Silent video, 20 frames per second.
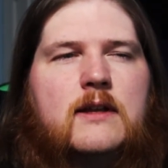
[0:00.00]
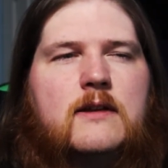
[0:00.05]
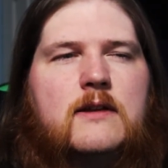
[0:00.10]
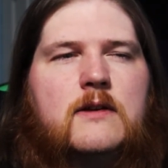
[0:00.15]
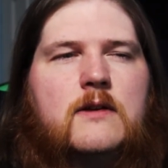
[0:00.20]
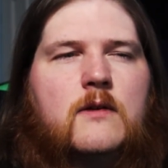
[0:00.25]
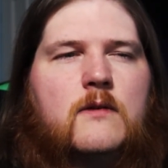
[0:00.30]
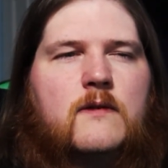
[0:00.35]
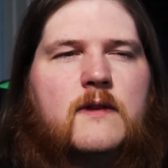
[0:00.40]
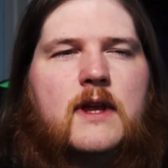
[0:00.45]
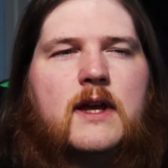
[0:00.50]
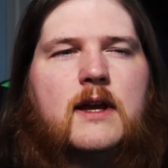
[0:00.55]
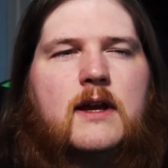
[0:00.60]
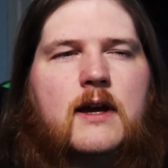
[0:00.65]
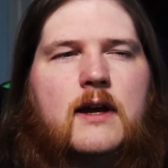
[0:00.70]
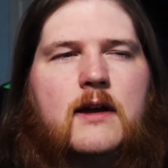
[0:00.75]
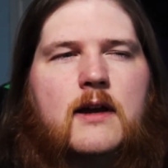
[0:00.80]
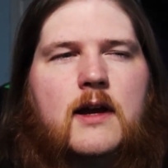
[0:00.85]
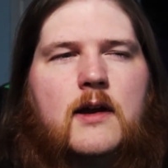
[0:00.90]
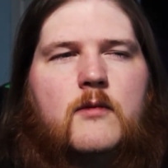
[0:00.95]
you don't think
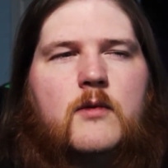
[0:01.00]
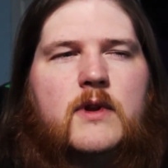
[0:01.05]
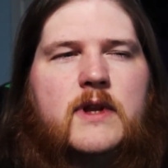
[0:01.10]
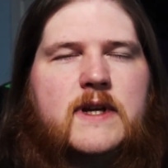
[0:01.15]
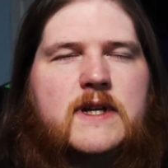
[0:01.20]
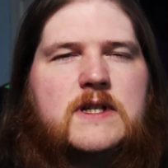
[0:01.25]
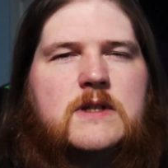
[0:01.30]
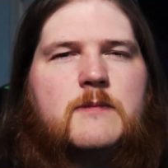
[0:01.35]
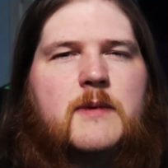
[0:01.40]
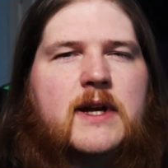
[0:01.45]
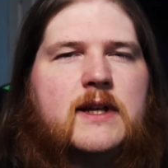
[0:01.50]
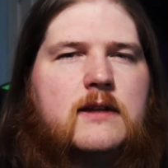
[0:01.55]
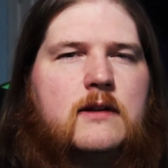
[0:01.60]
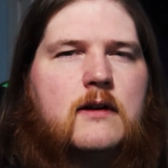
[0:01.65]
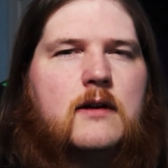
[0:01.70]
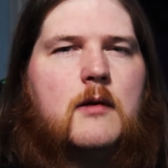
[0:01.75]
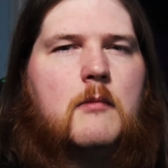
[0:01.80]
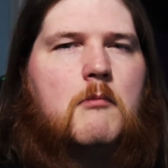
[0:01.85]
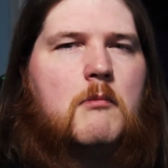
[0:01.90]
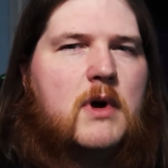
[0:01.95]
I really expanded
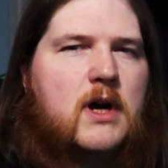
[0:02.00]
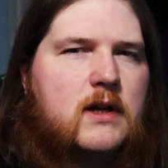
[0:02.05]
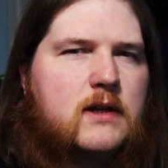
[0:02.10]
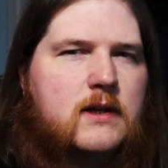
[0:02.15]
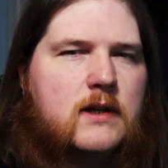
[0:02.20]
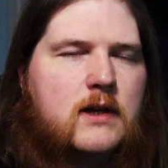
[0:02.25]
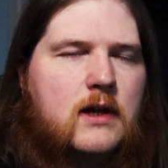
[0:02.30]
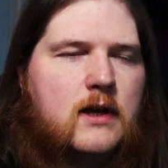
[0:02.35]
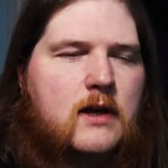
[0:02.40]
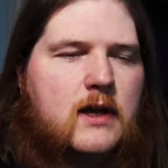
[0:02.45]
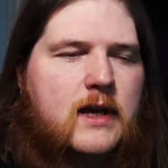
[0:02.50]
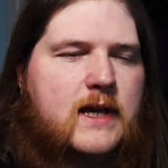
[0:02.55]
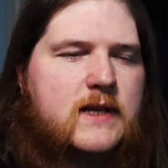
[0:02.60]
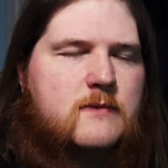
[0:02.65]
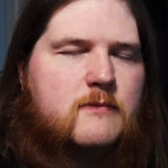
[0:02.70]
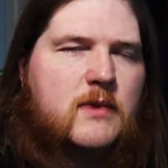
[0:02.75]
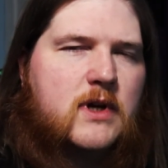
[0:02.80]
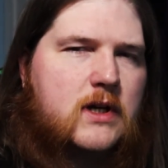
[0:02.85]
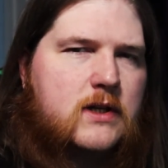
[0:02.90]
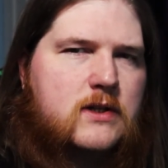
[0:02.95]
on as
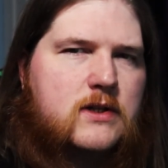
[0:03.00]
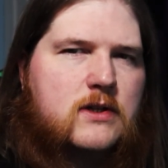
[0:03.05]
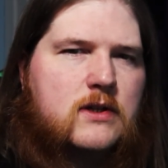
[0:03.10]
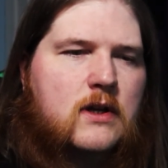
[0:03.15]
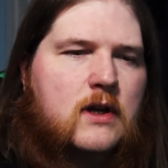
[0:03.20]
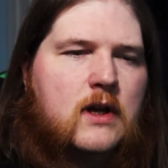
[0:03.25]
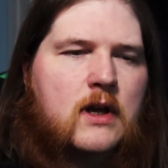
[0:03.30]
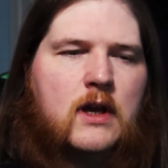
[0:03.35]
much,